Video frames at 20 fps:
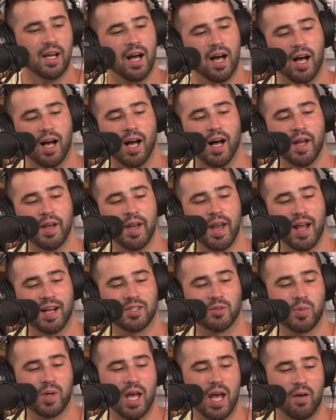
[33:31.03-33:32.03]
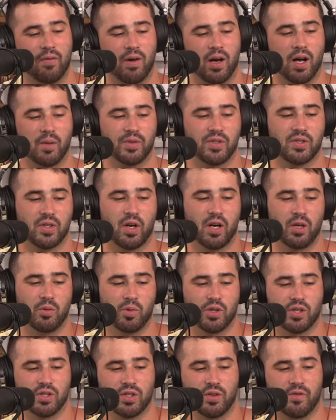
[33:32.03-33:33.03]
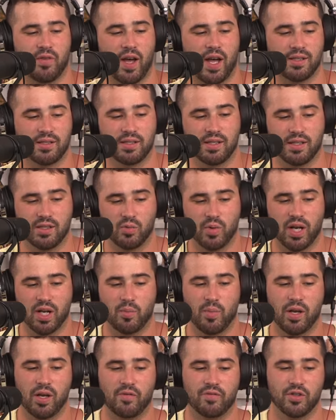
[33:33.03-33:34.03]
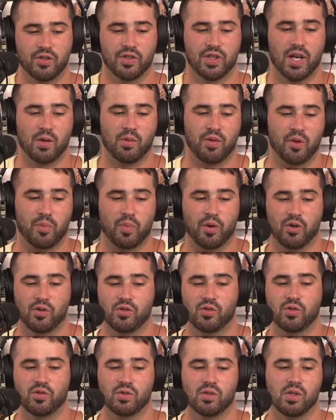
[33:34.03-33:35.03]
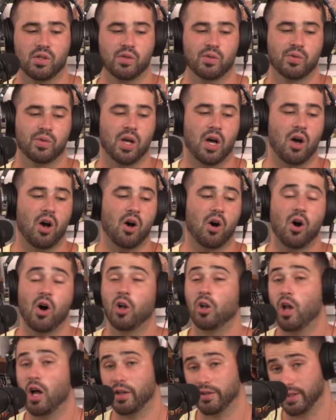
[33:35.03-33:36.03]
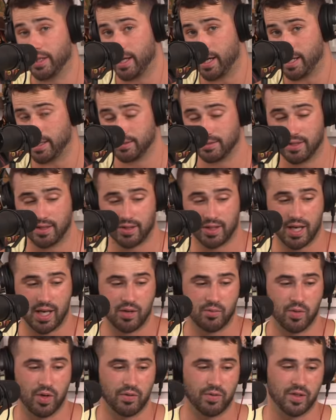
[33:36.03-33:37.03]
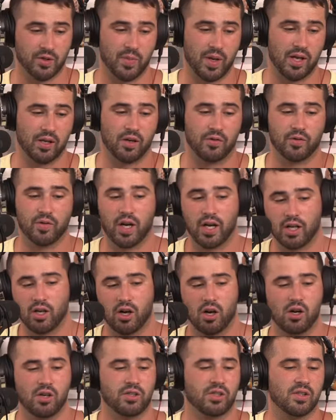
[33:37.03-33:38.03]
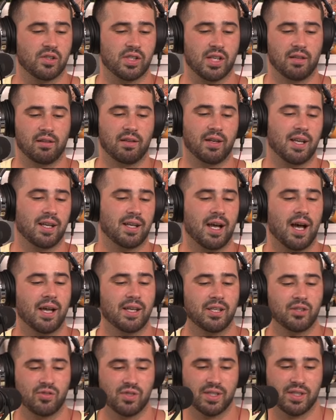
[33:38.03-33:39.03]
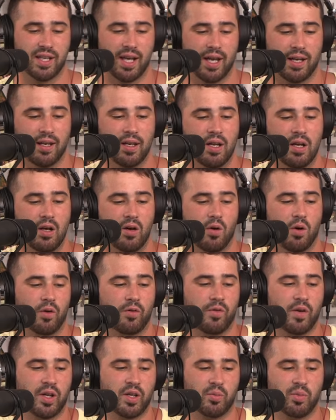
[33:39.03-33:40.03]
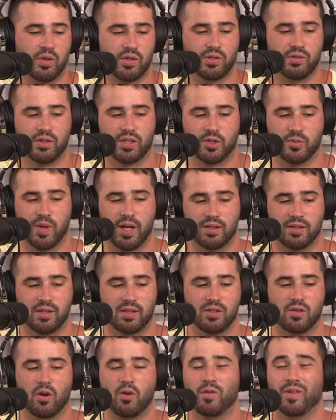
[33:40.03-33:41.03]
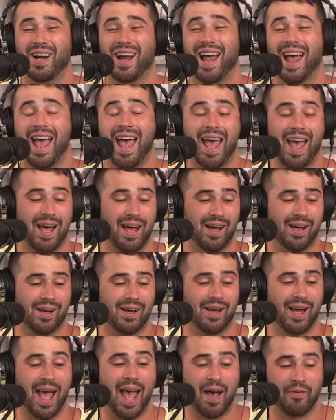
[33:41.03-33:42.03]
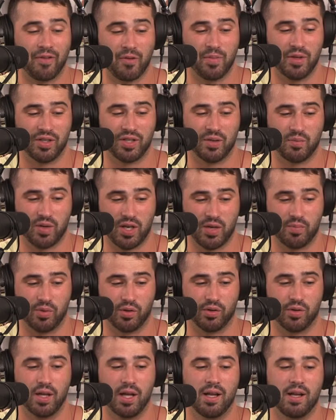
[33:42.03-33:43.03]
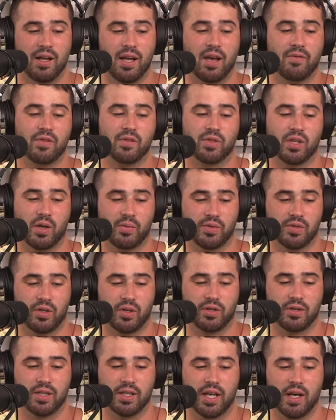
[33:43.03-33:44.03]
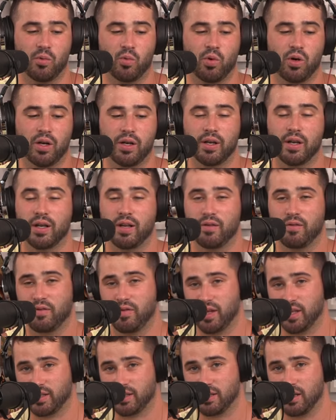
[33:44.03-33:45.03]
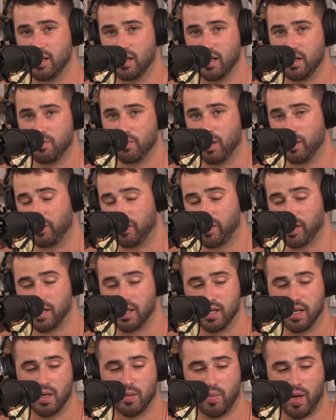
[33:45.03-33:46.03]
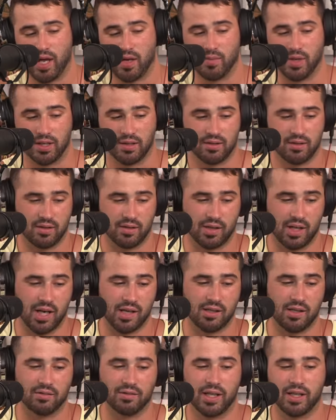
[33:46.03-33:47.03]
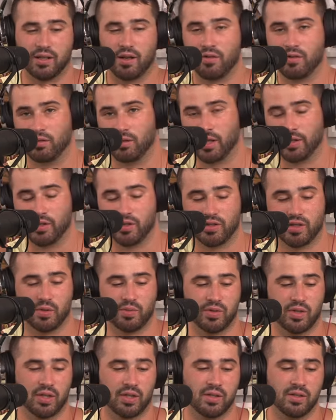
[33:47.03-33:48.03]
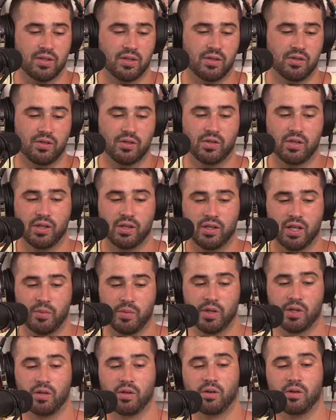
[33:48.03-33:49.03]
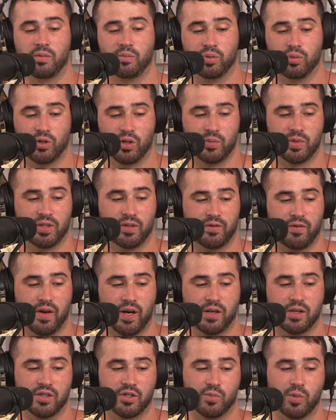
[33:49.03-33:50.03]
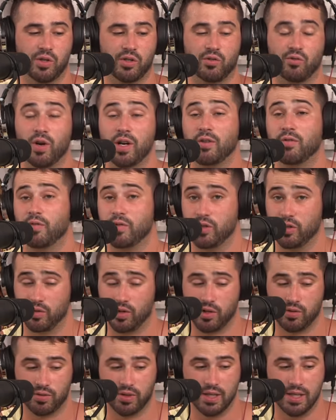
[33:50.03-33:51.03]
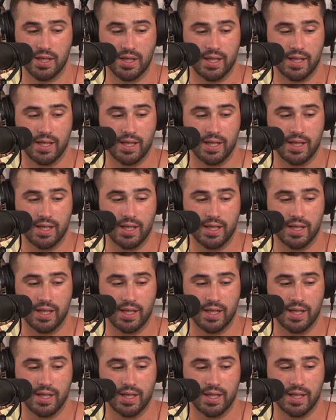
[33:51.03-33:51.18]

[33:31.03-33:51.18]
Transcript: Uh, next, we have Upstart, which is the fast and easy way to pay off your debt with a personal loan, all online, okay? Whether it's paying off credit cards, consolidating high interest debt, or funding personal expenses, over a uh, half a million people have used Upstart to get one fixed monthly payment. Okay, unlike other lenders, Upstart considers your income and current employment to find a smarter rate for your loan.